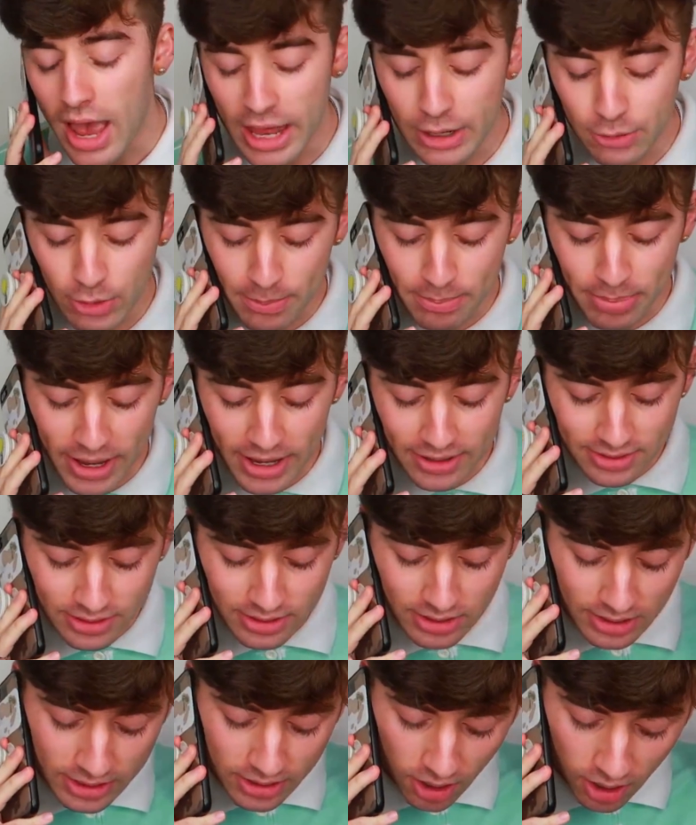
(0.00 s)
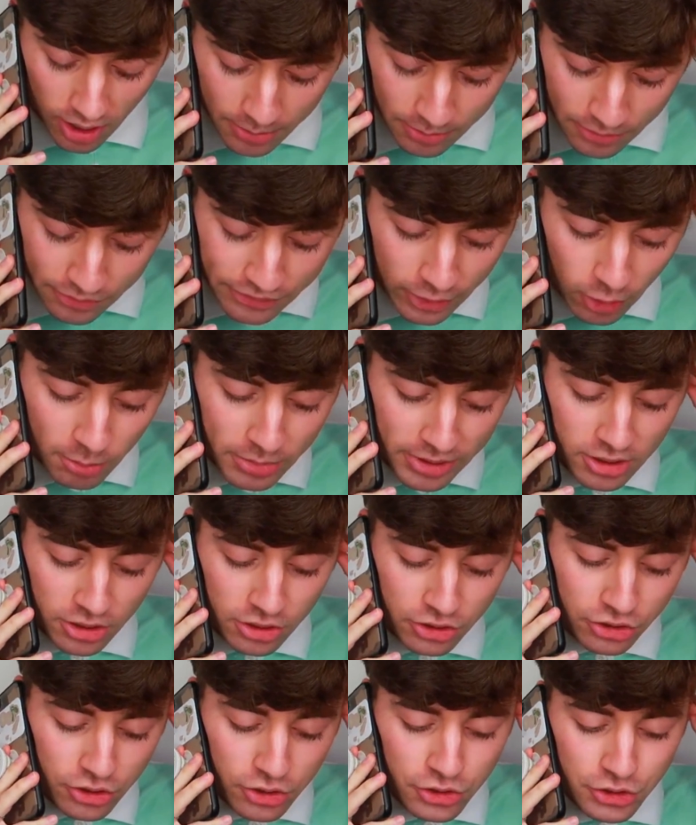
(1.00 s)
Anyway, basically, I'm filming
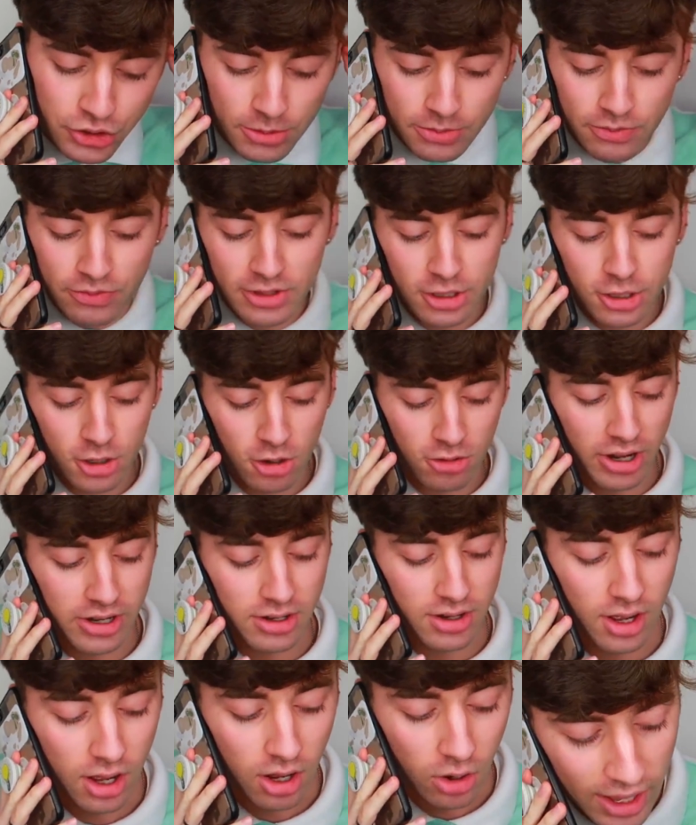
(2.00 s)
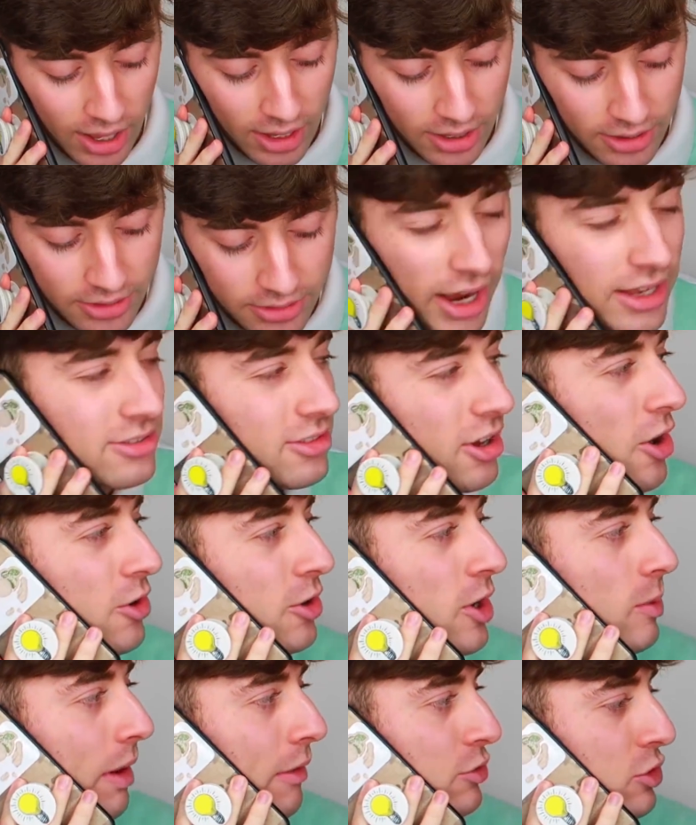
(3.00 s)
a YouTube video right now, and I
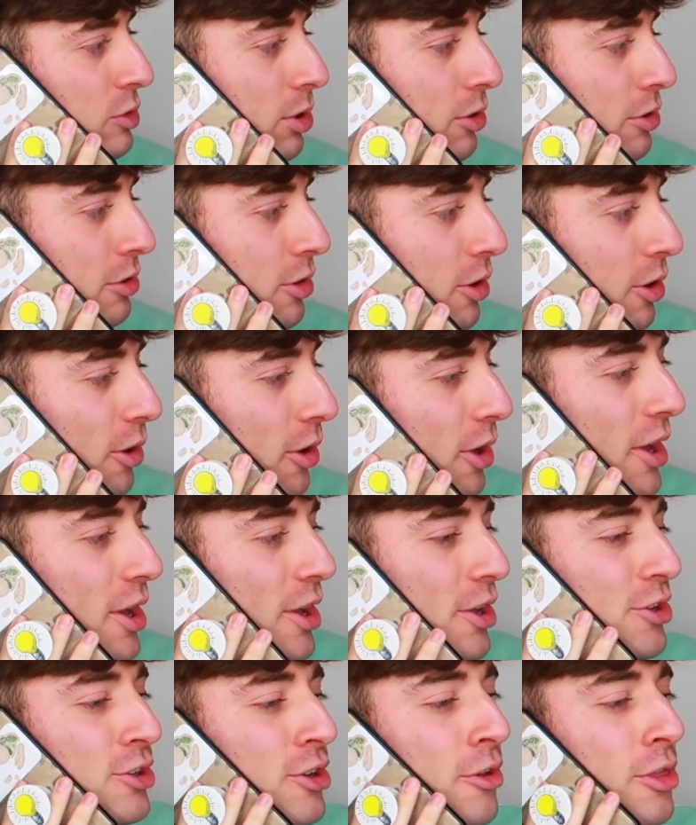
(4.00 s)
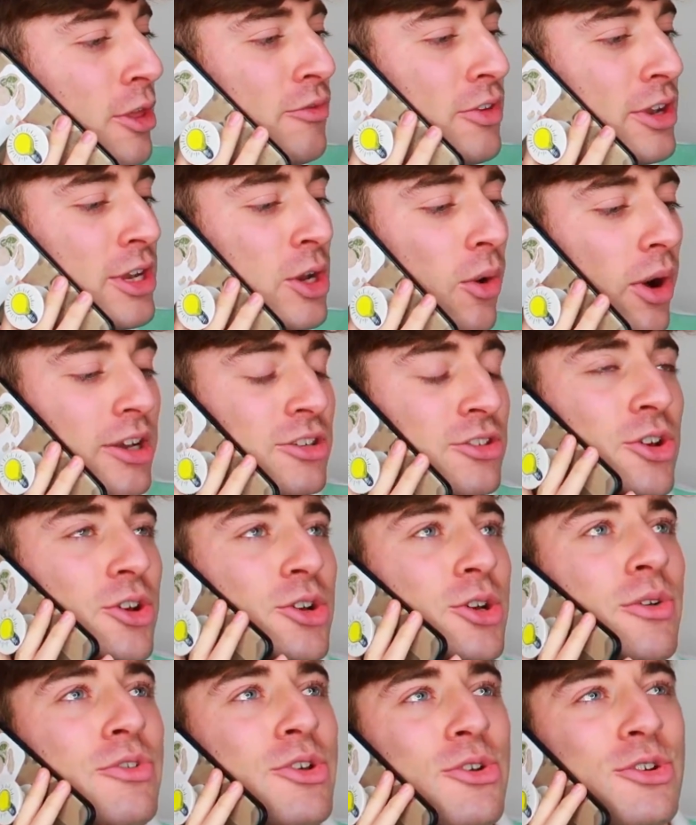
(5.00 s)
don't know whether to put the, you know, the video I
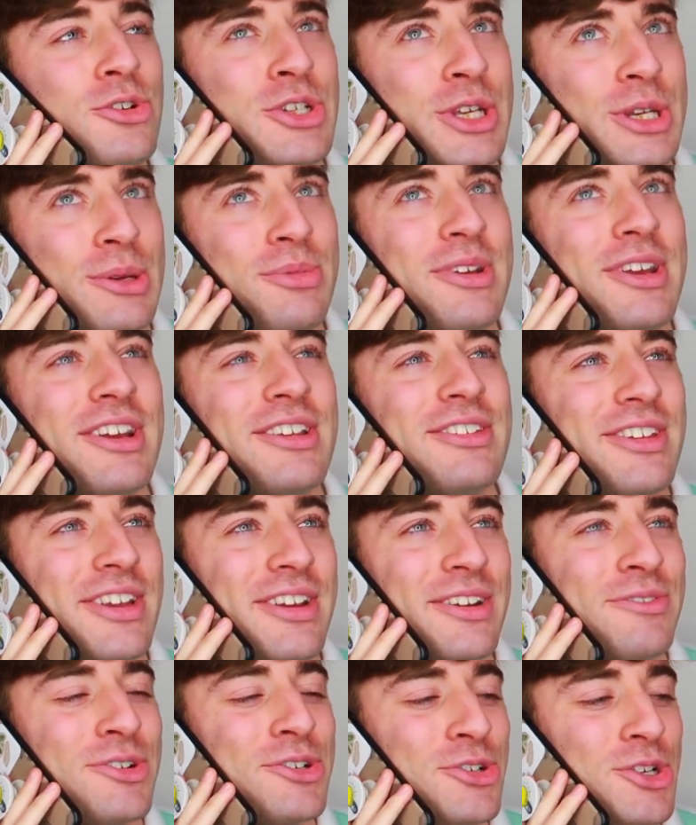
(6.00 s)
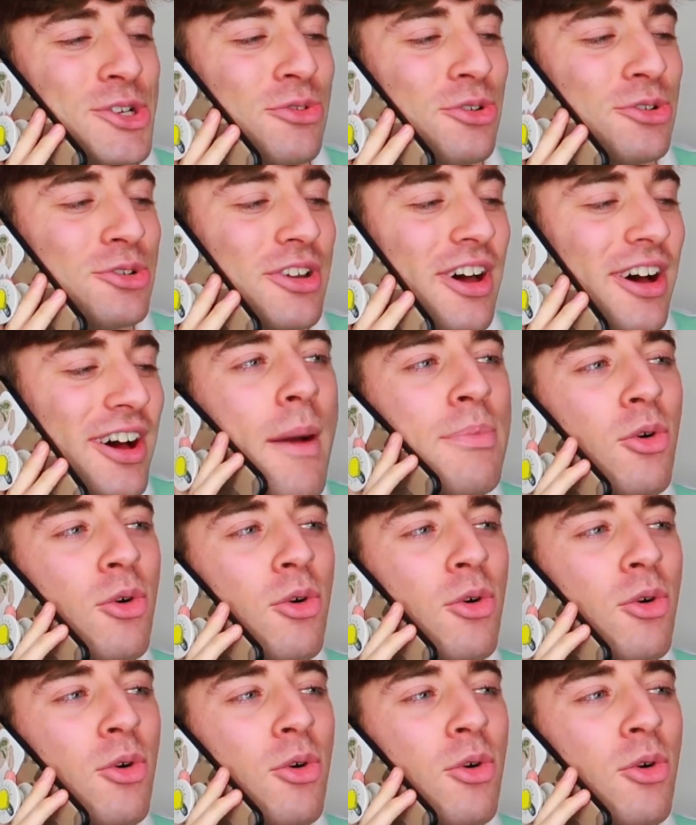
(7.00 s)
took of you and Jacob kissing for Truth or Dare.